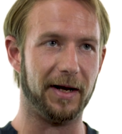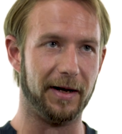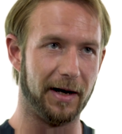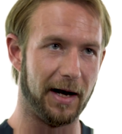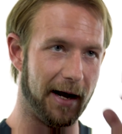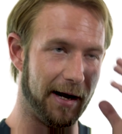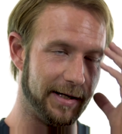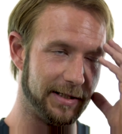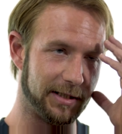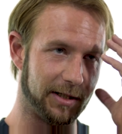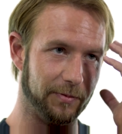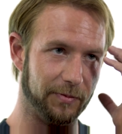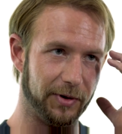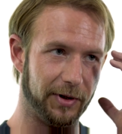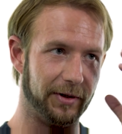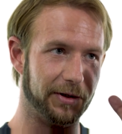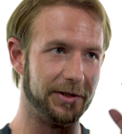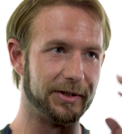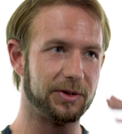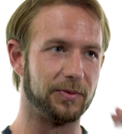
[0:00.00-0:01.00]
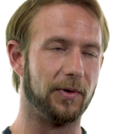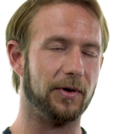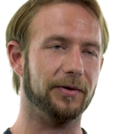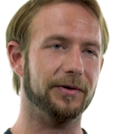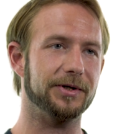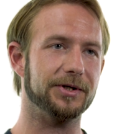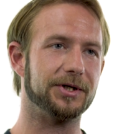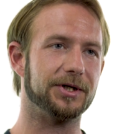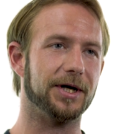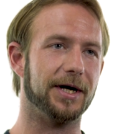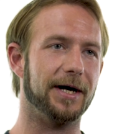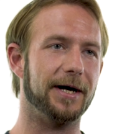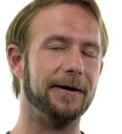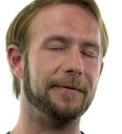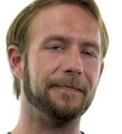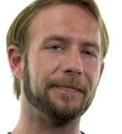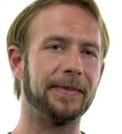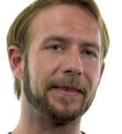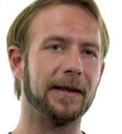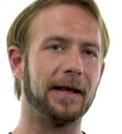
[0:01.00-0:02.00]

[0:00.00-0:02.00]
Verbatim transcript: My eyes completely swollen shut.